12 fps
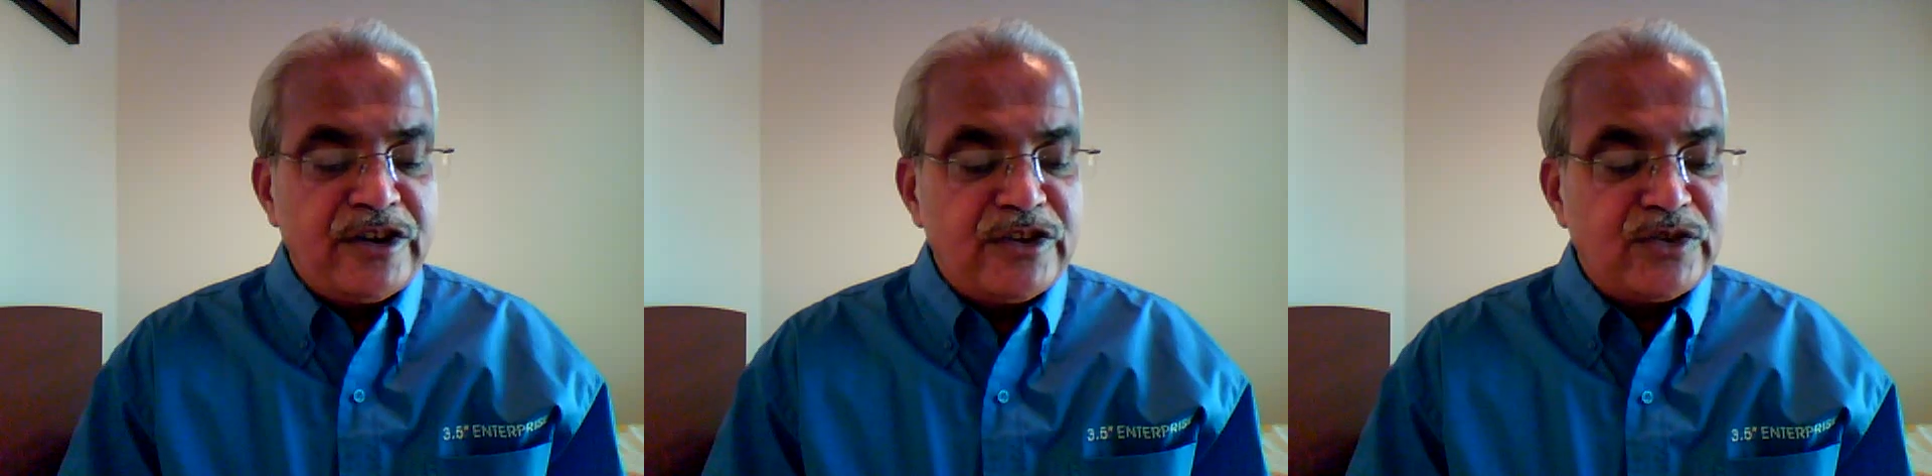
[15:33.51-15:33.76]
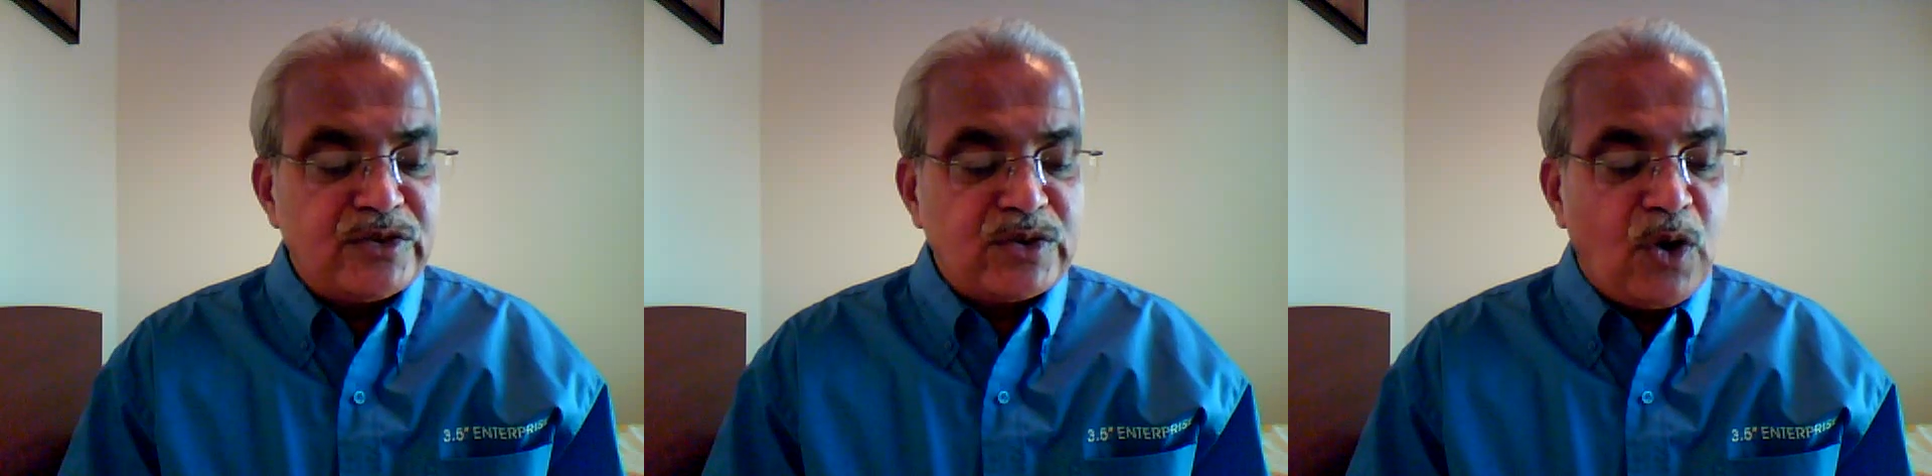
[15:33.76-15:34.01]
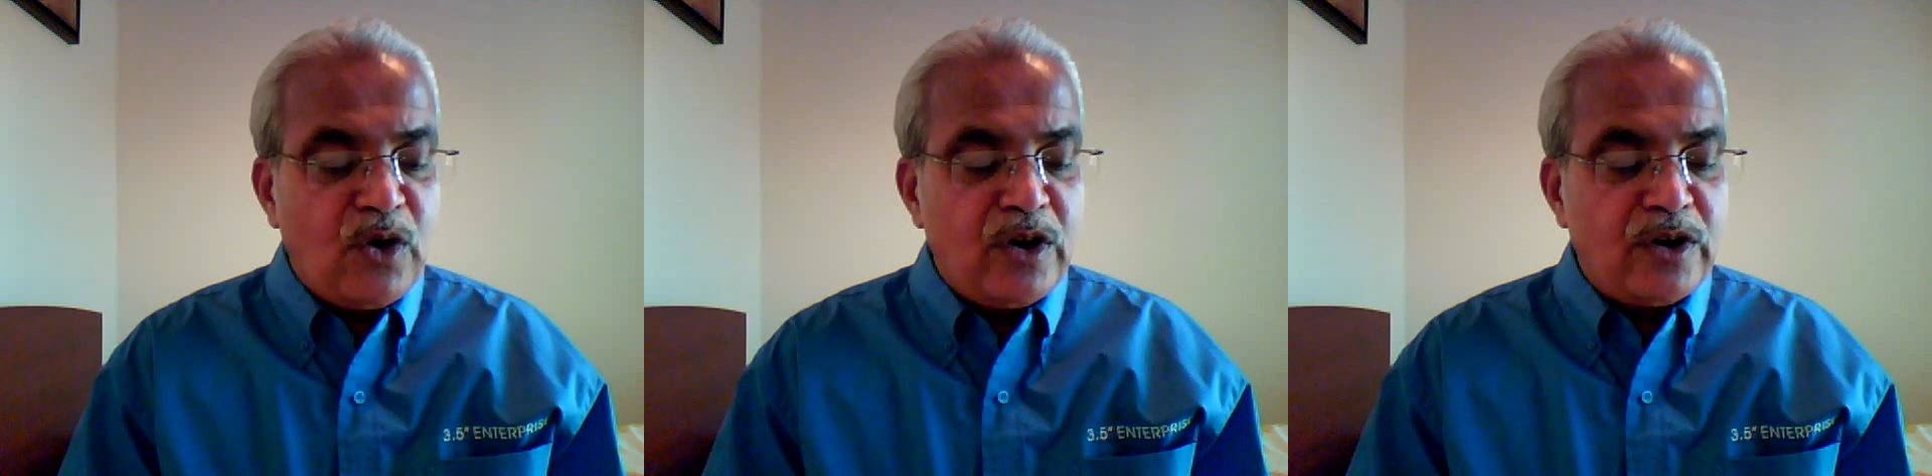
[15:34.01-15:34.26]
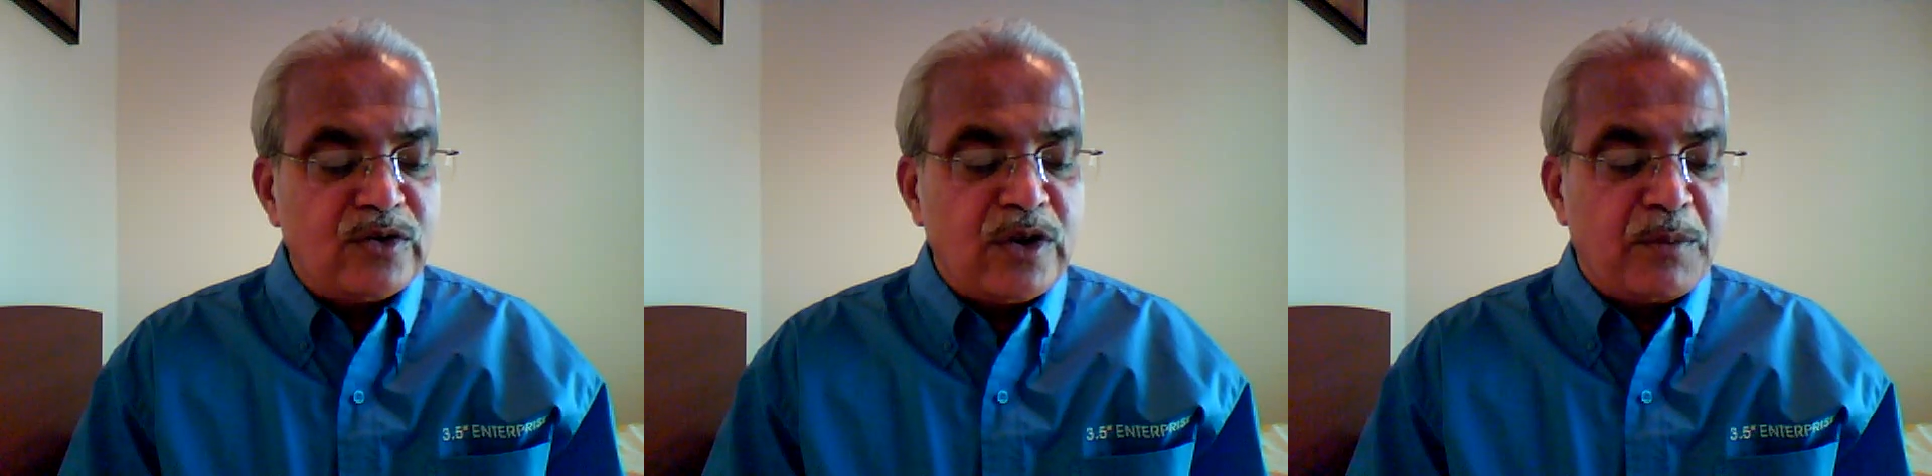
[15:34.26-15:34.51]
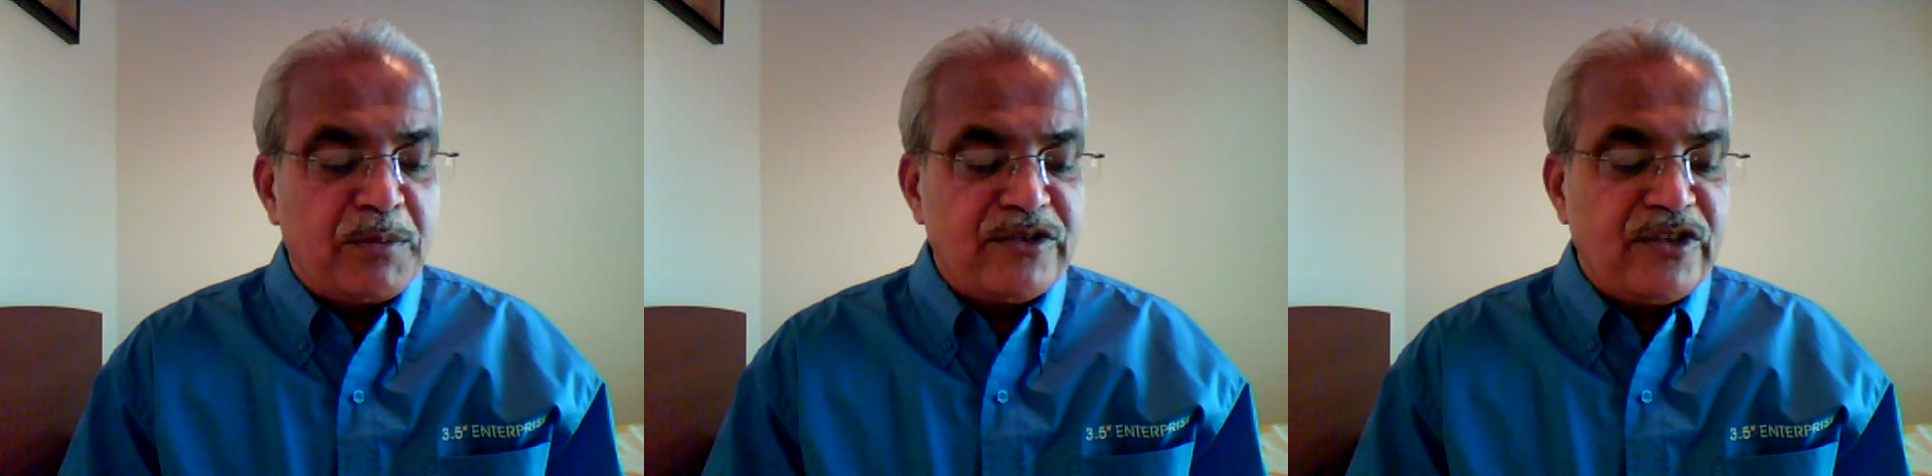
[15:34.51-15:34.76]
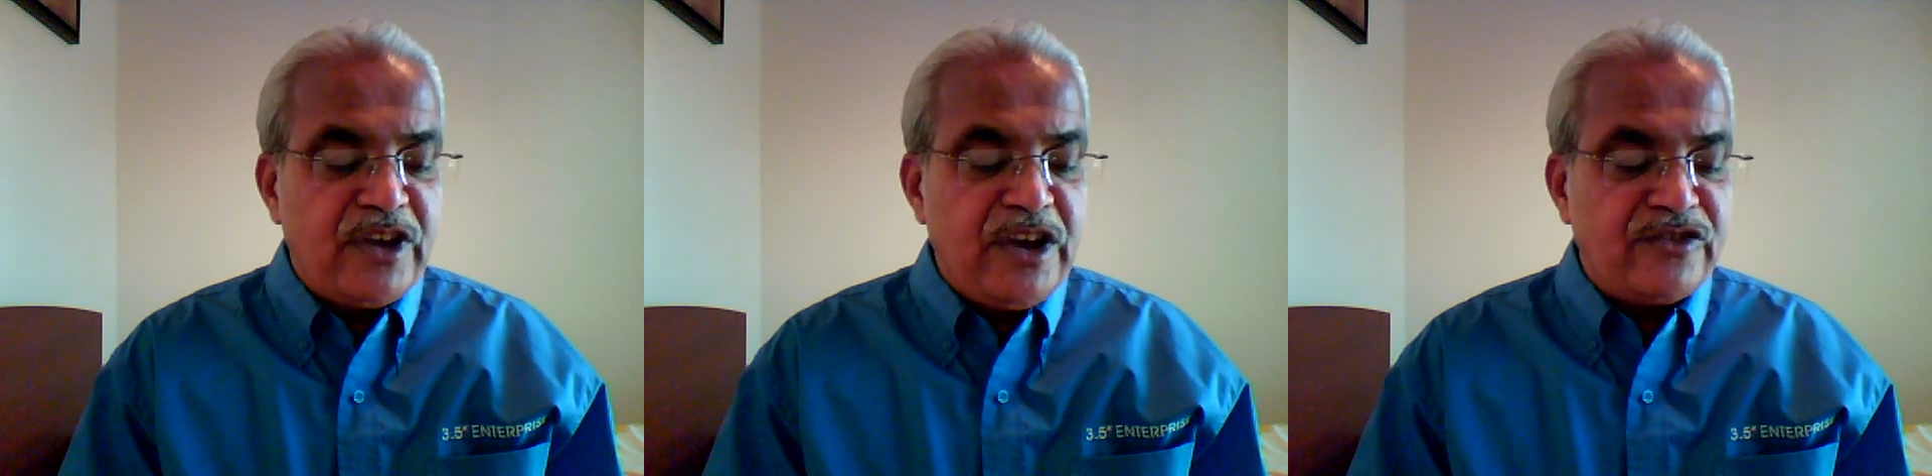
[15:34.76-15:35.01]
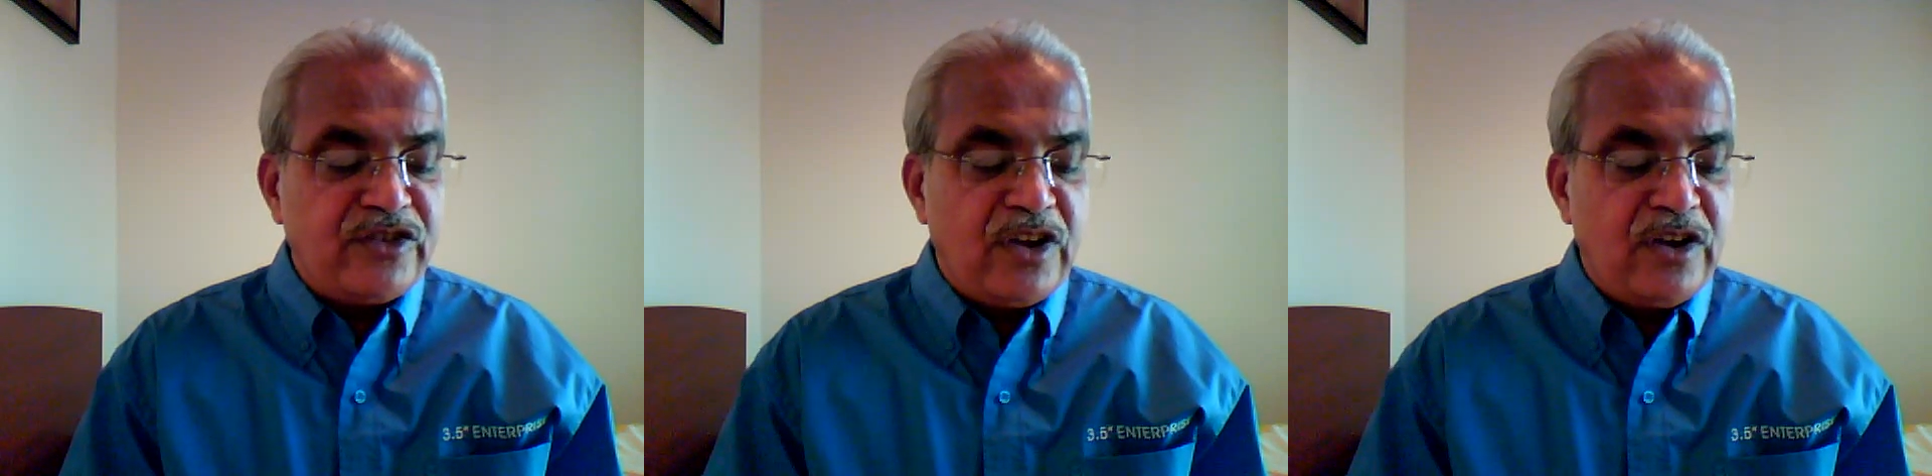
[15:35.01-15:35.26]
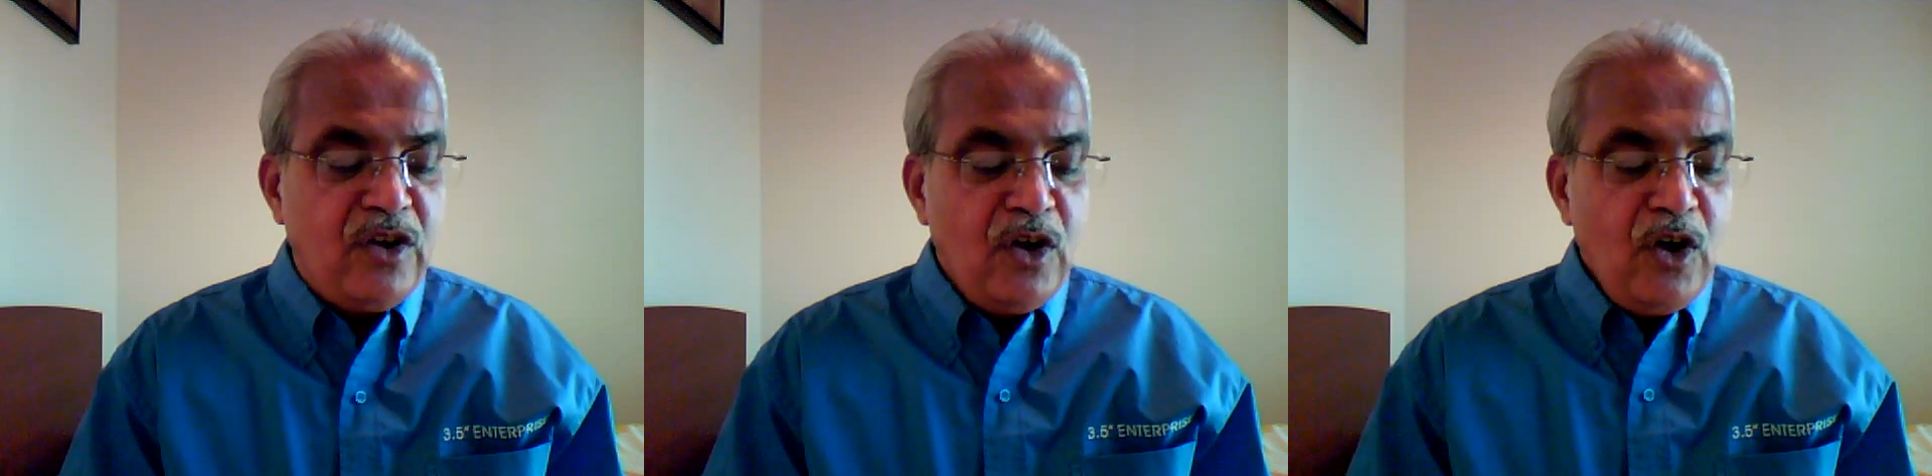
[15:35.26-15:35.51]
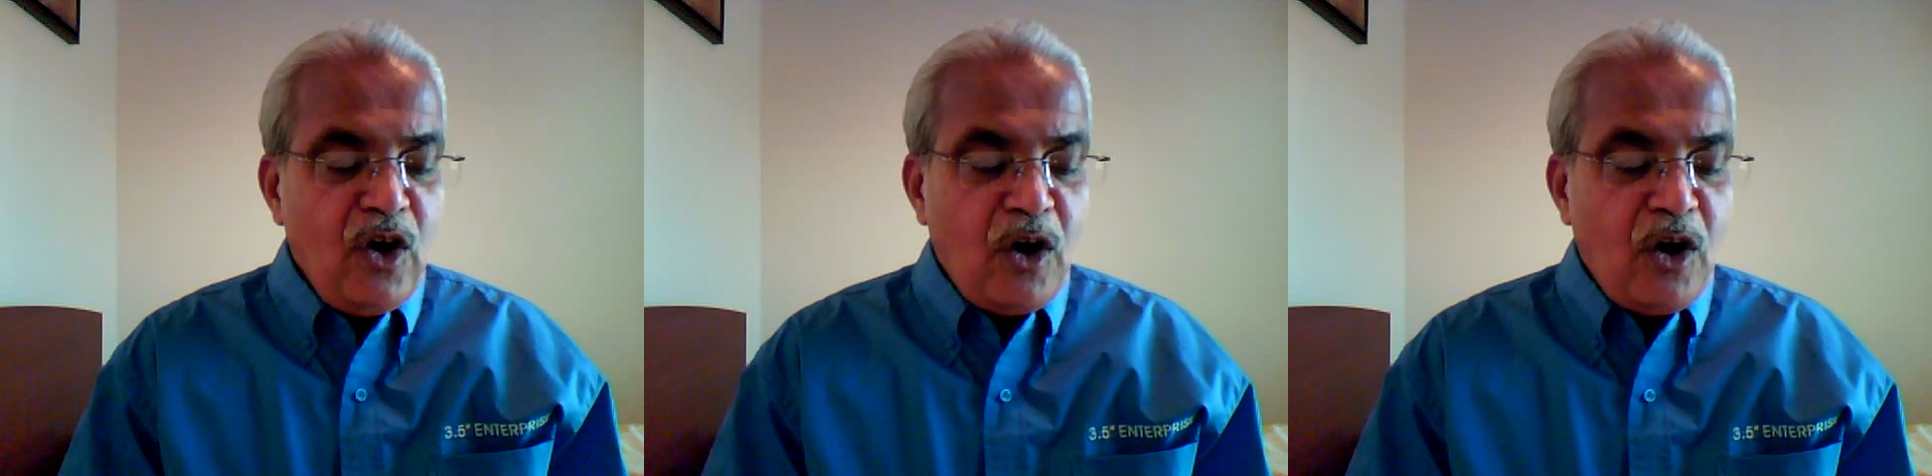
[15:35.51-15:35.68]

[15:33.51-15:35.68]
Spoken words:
restored to the possession